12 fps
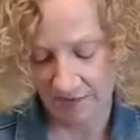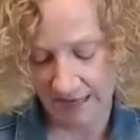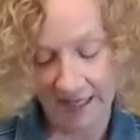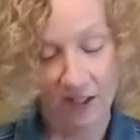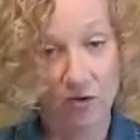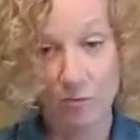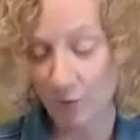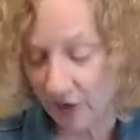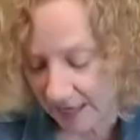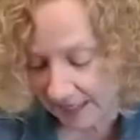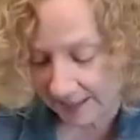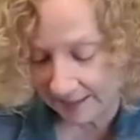And you
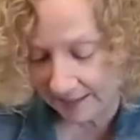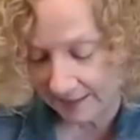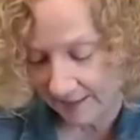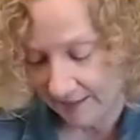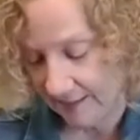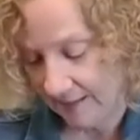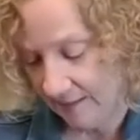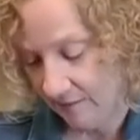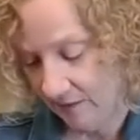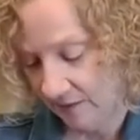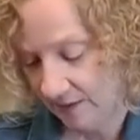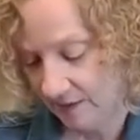braid.
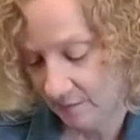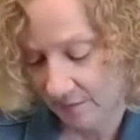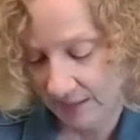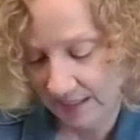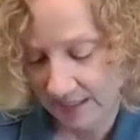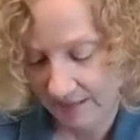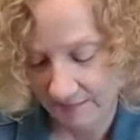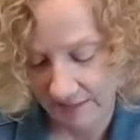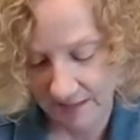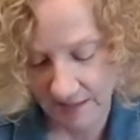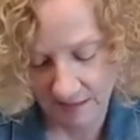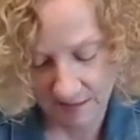We know how to braid,
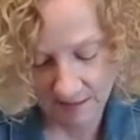right?